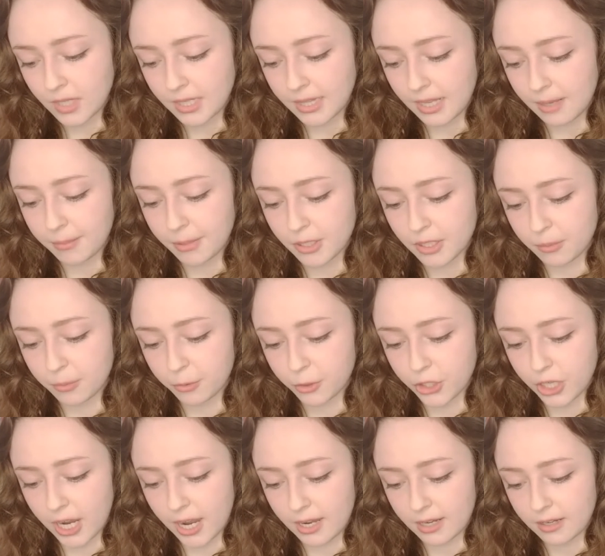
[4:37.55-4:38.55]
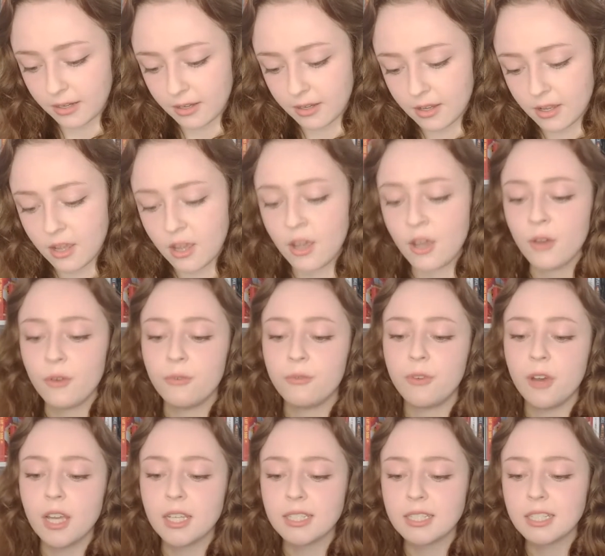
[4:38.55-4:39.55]
let me double check,
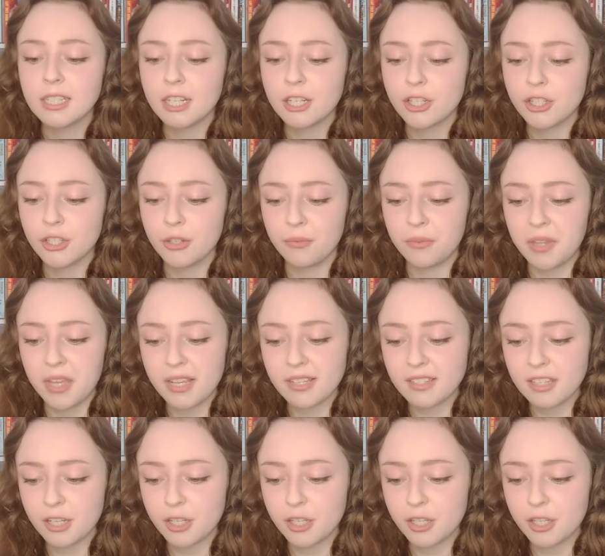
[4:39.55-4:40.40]
first edition of this